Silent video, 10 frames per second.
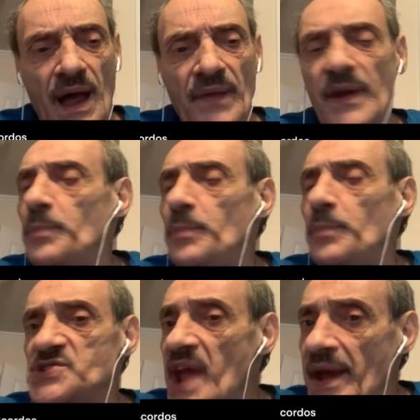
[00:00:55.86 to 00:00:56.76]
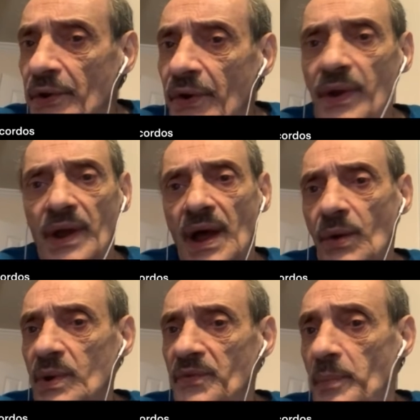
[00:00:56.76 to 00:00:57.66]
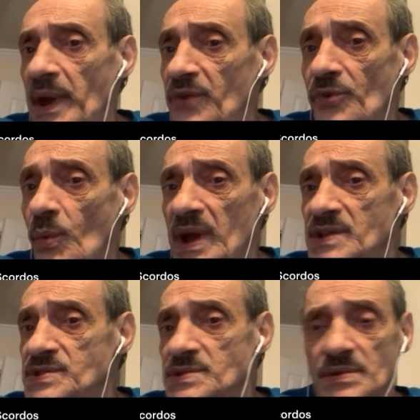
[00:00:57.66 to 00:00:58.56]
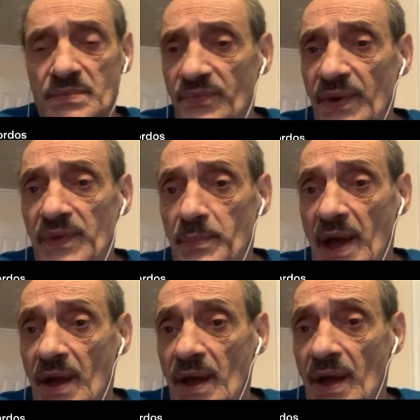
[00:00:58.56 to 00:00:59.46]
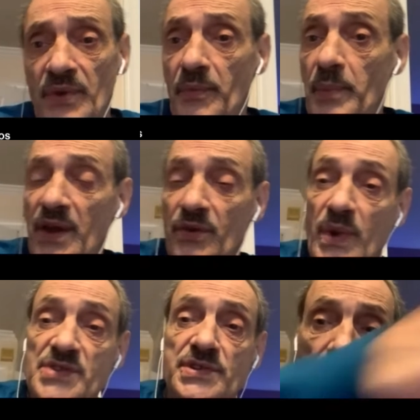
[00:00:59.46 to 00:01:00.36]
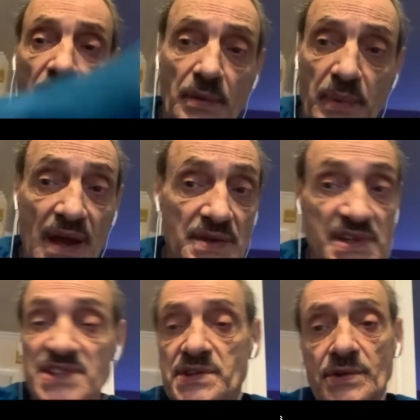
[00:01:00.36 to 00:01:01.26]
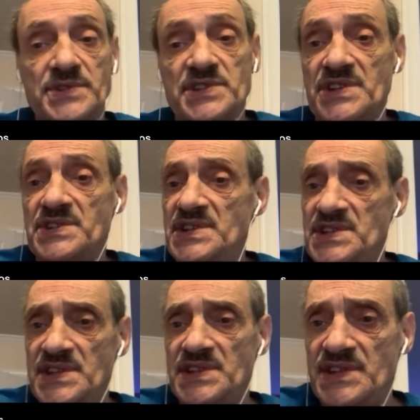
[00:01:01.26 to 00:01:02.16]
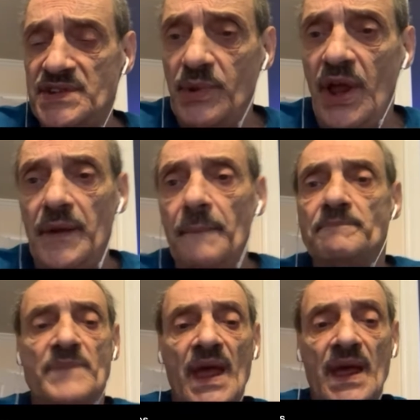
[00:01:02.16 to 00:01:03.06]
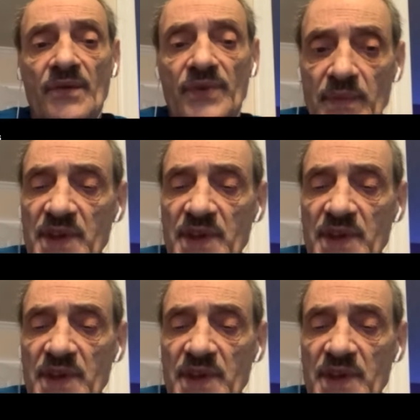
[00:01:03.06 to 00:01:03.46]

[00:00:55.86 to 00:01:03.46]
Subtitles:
They're pretty standard. What if the patient weighs 50 pounds? What if the patient weighs 200 pounds? It's still 60 cc's of blood. From the